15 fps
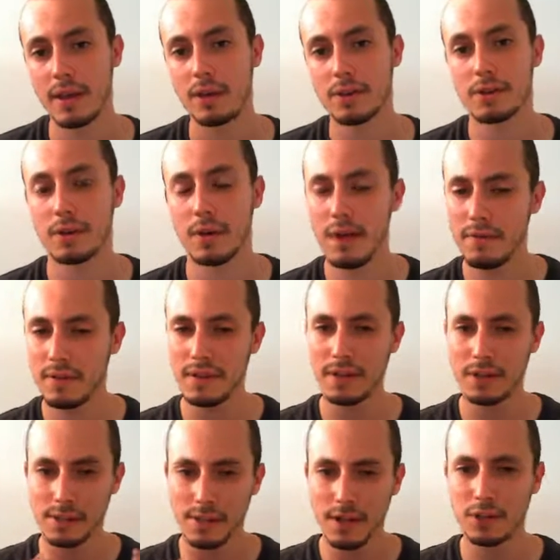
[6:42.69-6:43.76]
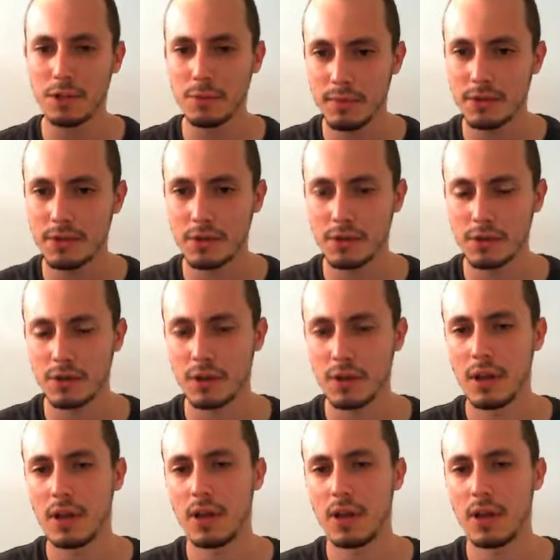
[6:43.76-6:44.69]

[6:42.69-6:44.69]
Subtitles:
So even in such a position,